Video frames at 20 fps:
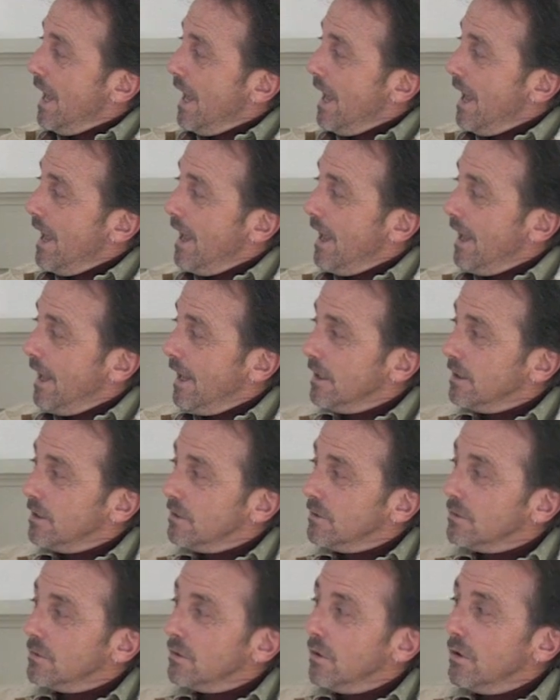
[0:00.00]

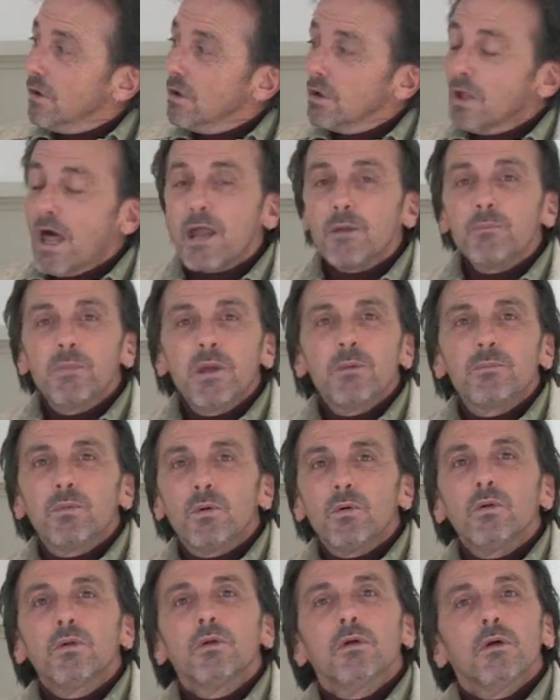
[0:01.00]
And a lot of
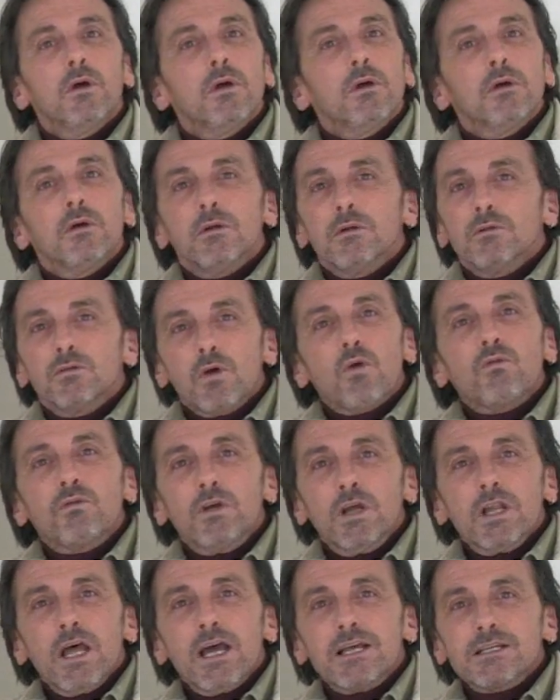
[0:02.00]
people don't
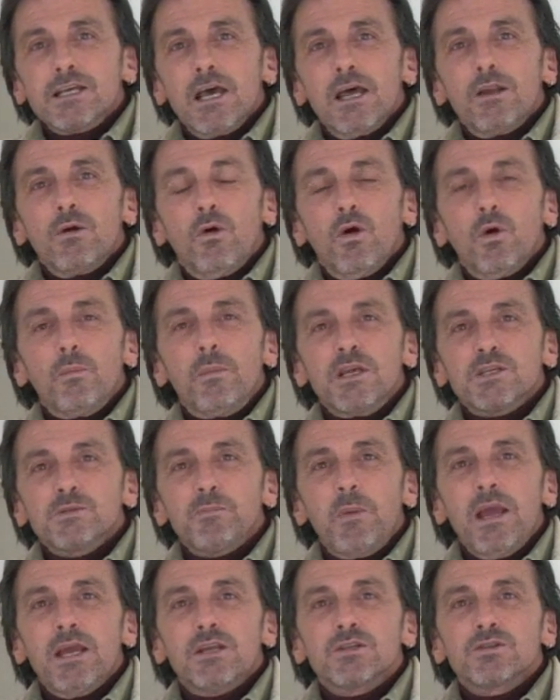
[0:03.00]
realize that
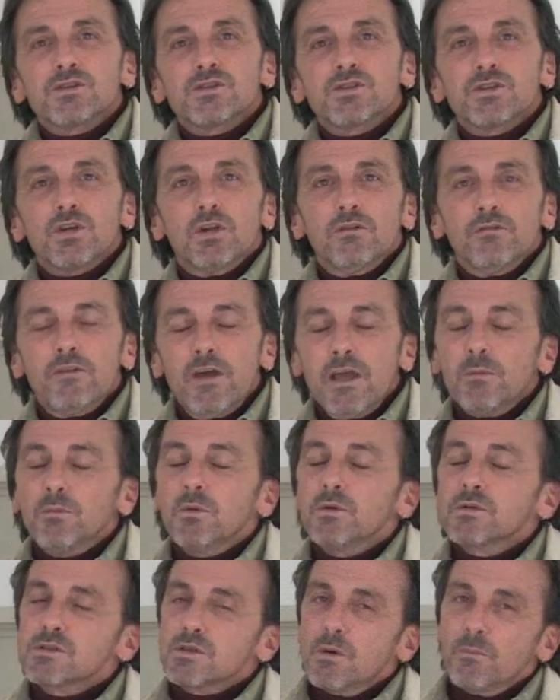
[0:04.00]
oil-based paints are still
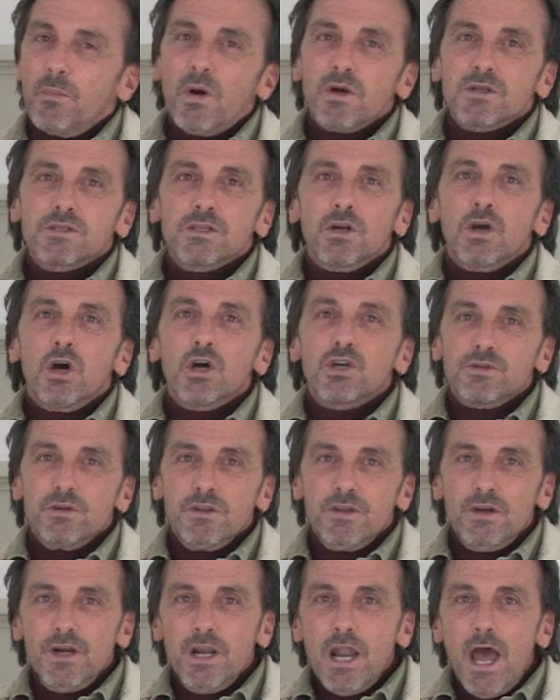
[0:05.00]
available. Some parts of the country
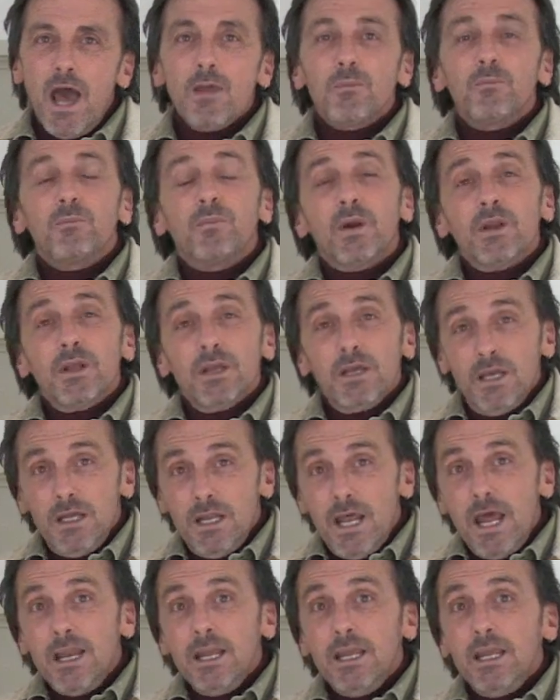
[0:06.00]
they're not, but in
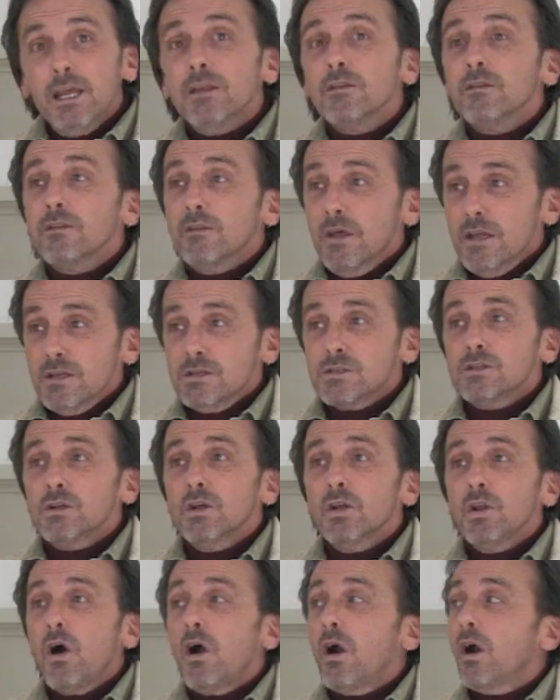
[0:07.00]
Connecticut they
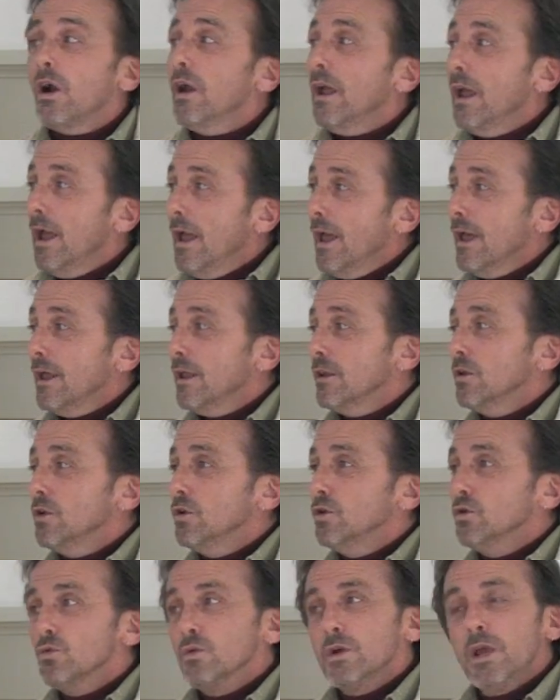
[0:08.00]
still are,
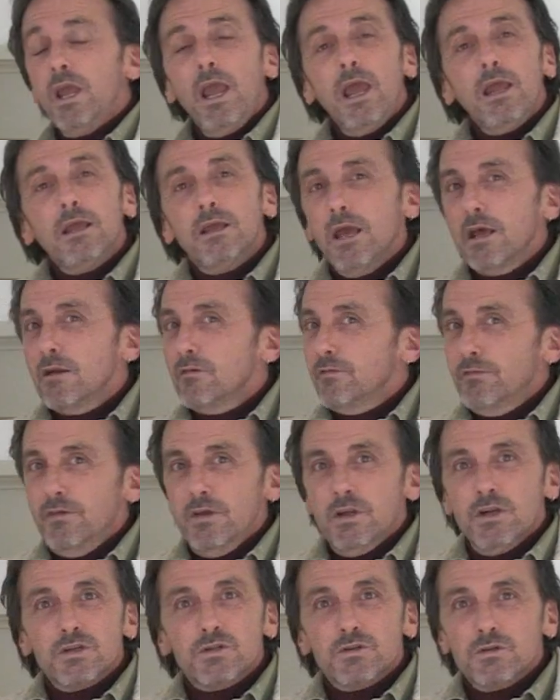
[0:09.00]
and you can't get a
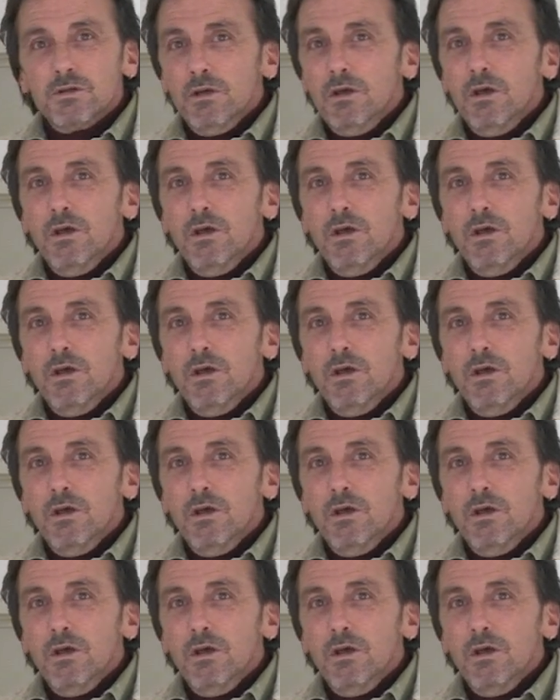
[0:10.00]
finish